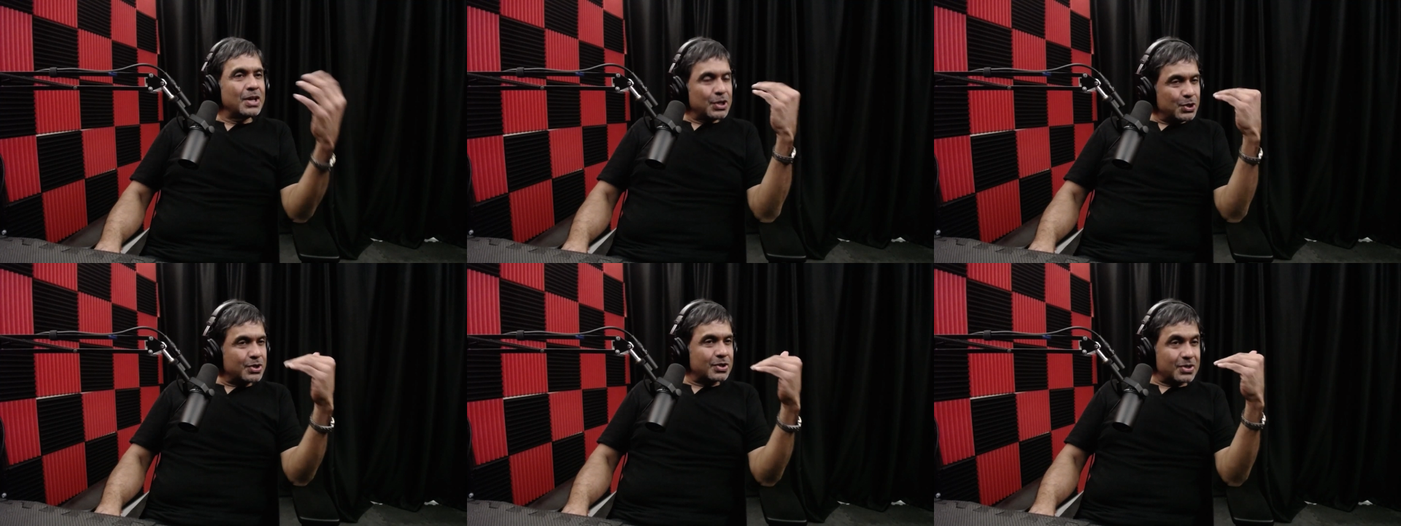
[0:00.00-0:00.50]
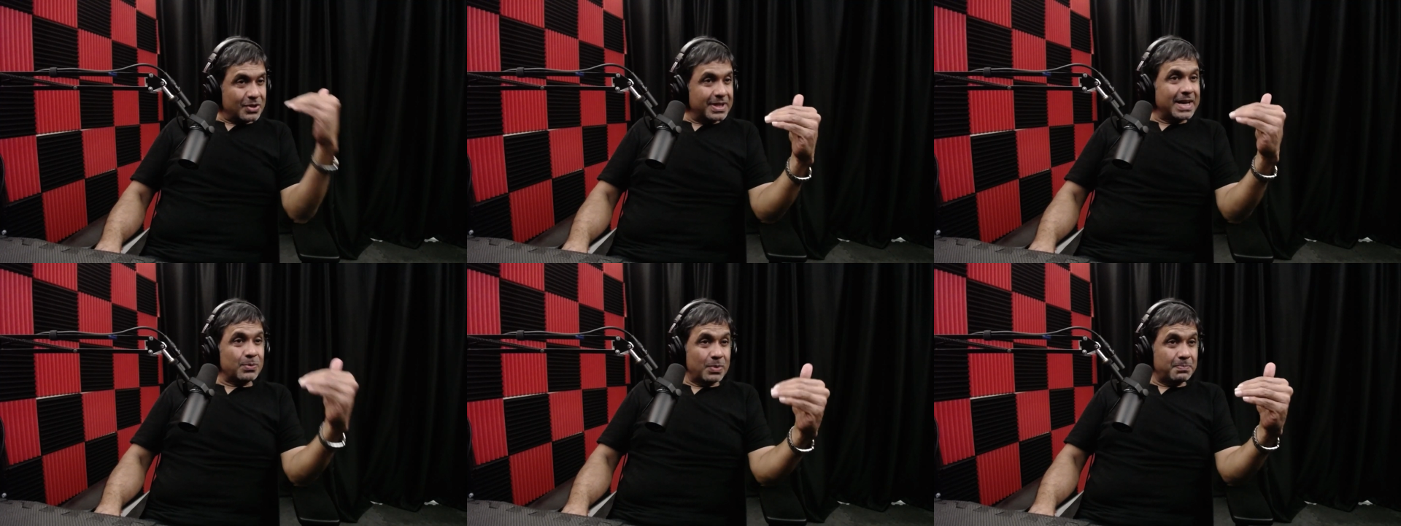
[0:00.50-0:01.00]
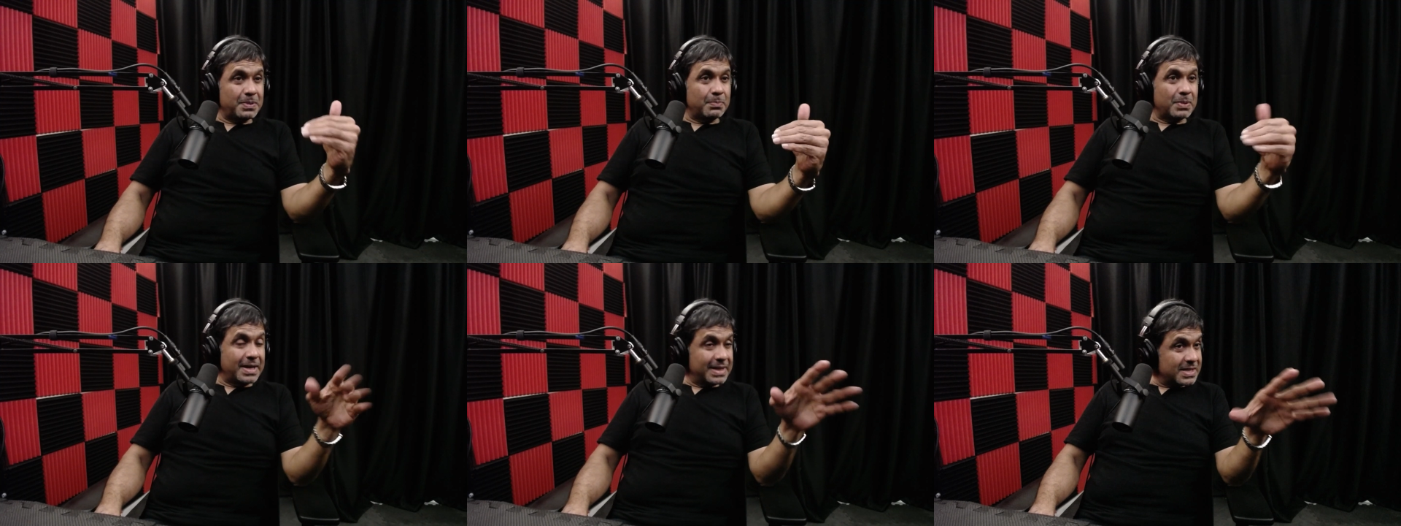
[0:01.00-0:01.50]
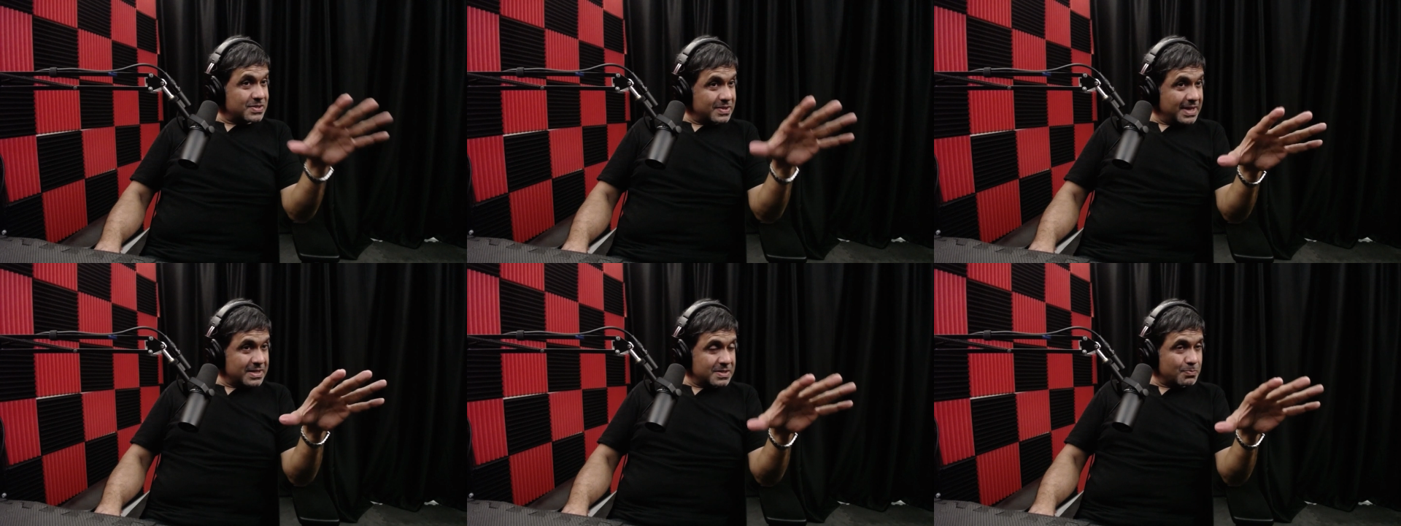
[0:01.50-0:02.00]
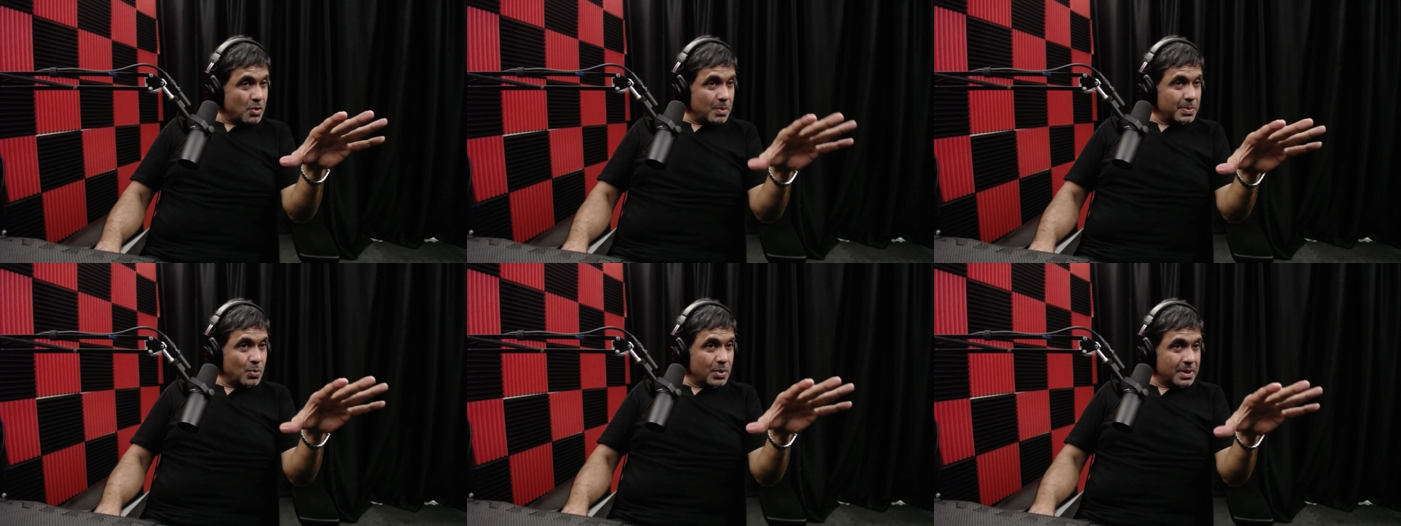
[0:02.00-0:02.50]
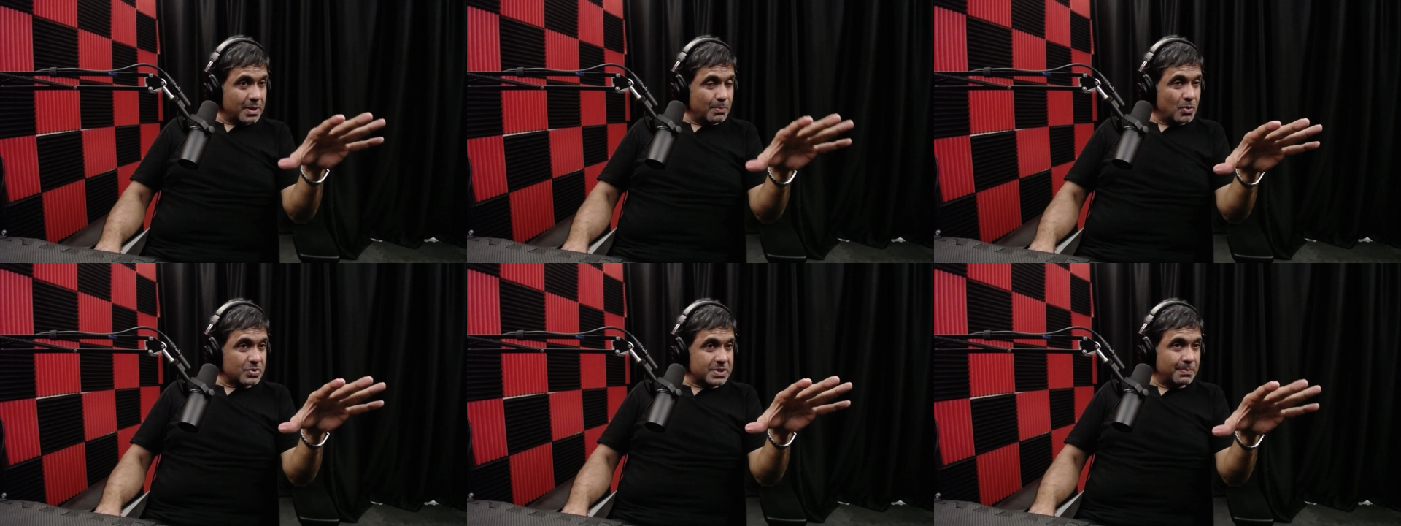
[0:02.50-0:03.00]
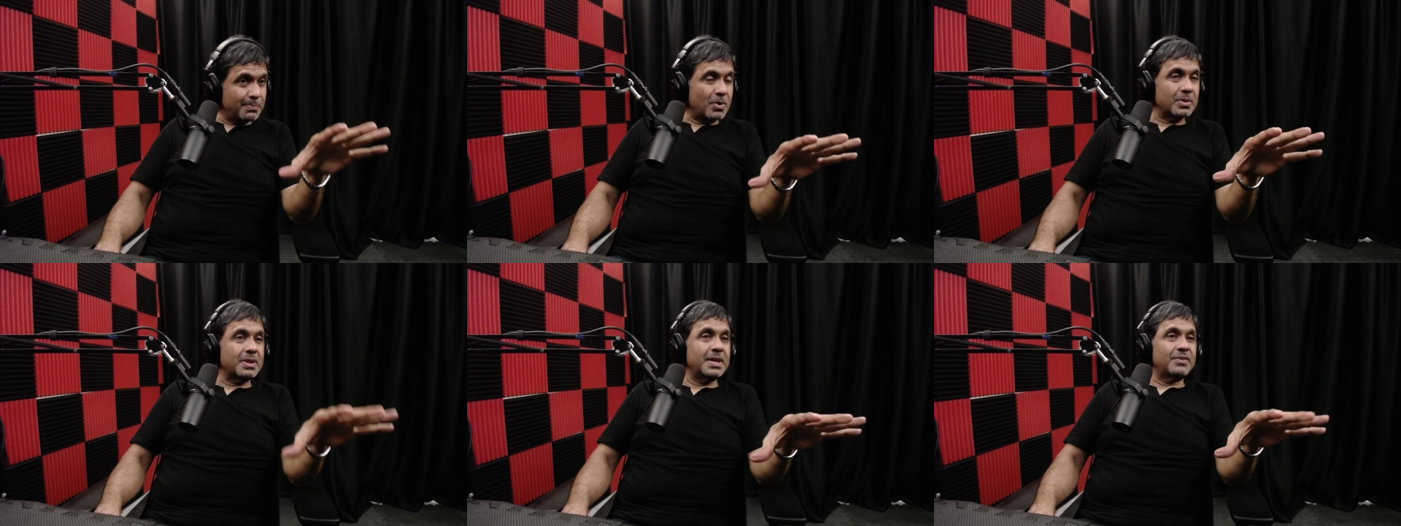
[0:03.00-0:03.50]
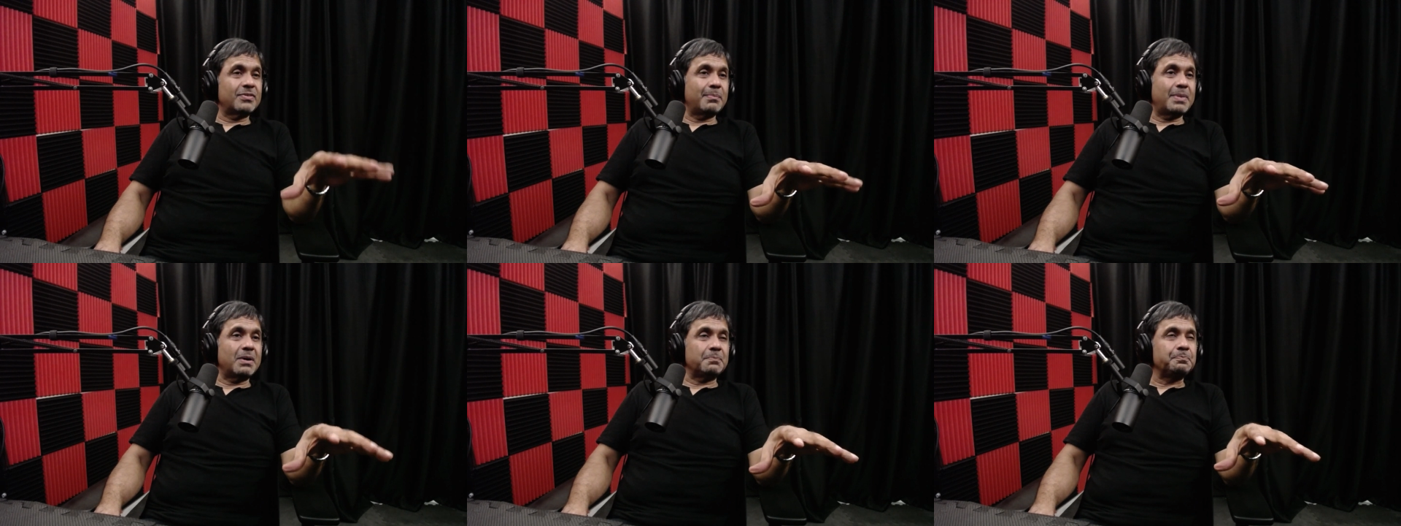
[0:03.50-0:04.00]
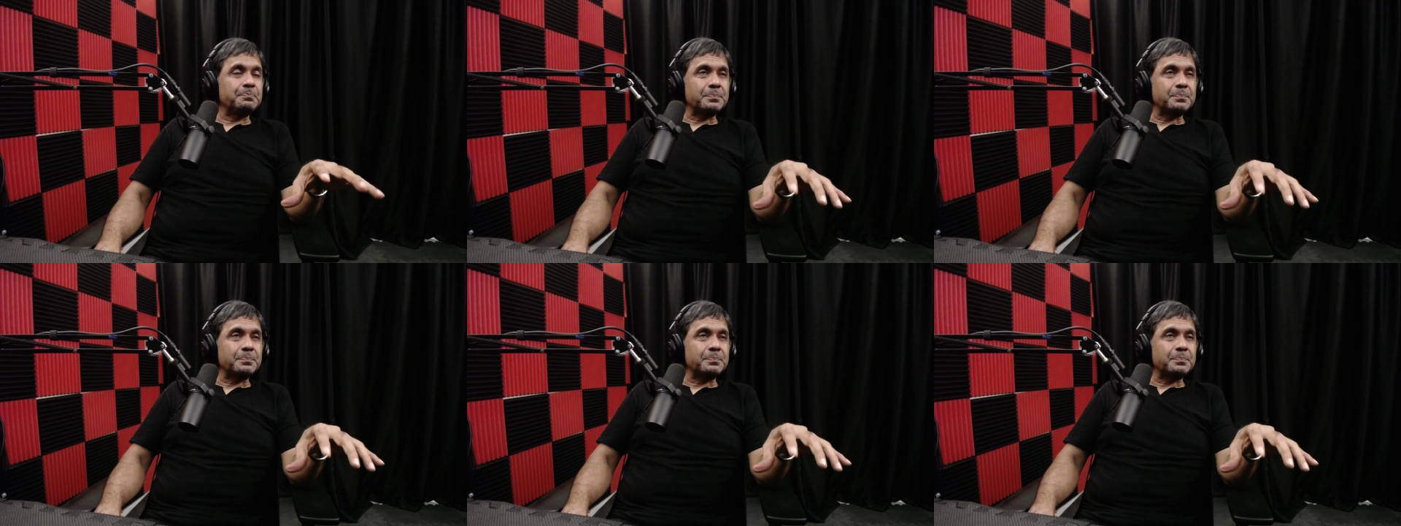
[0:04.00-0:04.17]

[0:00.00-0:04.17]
you could connect with people, and that's probably one of the most important things about